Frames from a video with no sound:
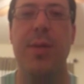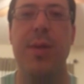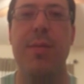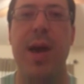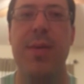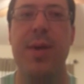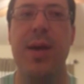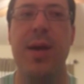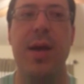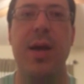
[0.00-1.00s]
But
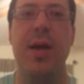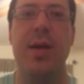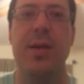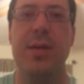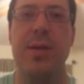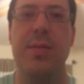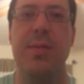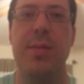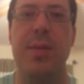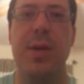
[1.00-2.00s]
maybe
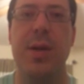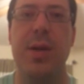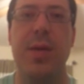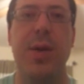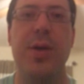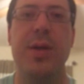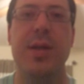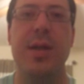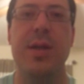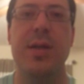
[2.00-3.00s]
some
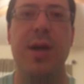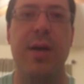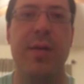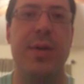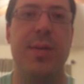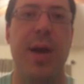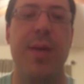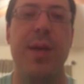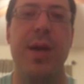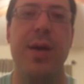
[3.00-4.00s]
community service
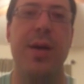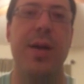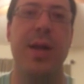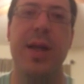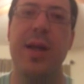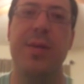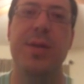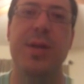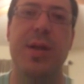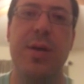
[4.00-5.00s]
might be good. Cleaning
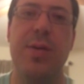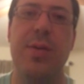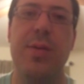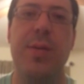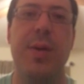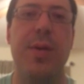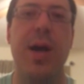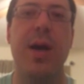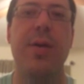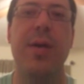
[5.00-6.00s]
up the school. I mean, we're
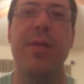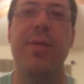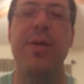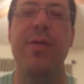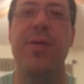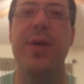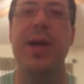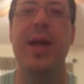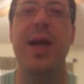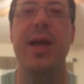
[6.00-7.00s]
not going to give you a
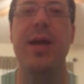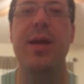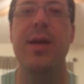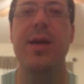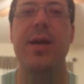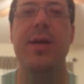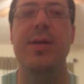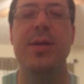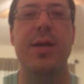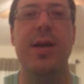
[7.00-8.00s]
free day
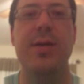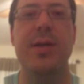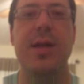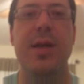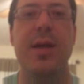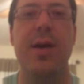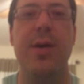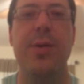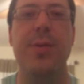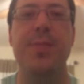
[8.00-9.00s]
just to go sit at
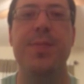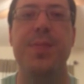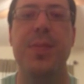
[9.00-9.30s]
home